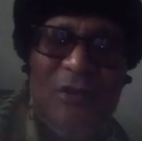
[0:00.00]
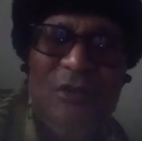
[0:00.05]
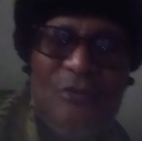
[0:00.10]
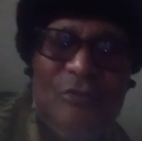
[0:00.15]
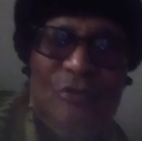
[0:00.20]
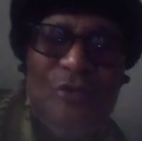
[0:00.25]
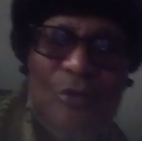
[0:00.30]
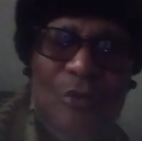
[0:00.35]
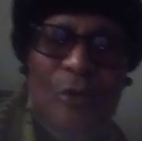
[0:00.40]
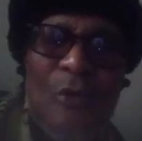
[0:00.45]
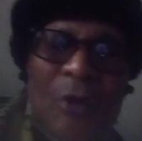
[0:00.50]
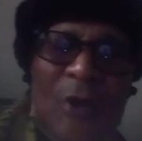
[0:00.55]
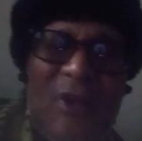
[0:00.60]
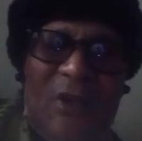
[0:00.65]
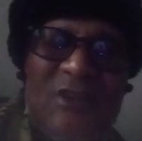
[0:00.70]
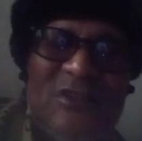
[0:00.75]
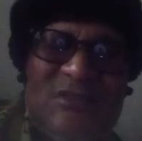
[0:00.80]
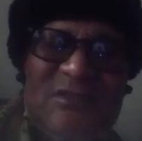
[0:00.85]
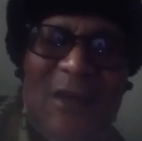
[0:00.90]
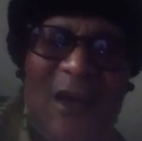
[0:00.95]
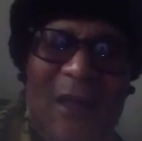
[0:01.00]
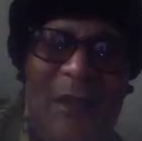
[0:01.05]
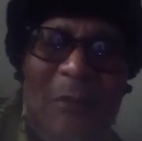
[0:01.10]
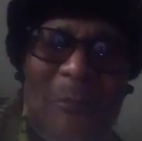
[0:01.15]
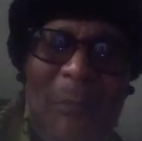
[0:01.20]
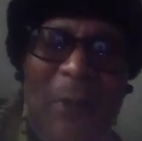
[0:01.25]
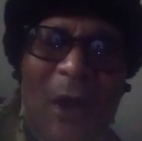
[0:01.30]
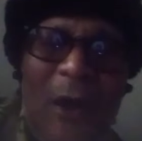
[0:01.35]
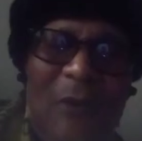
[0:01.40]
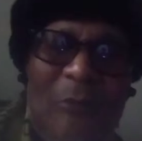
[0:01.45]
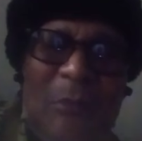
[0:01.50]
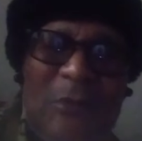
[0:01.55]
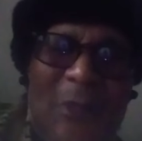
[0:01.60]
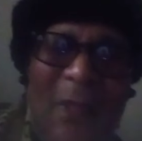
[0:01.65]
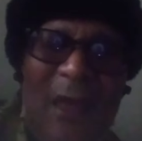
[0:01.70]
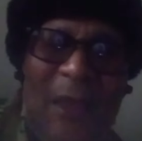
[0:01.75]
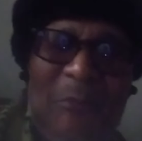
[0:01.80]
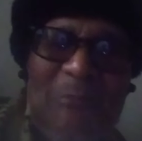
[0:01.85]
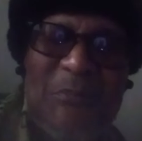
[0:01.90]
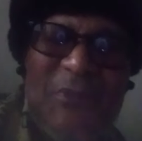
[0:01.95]
You know, it's not about
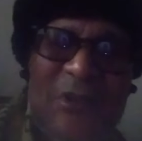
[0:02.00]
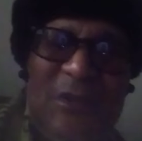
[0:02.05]
like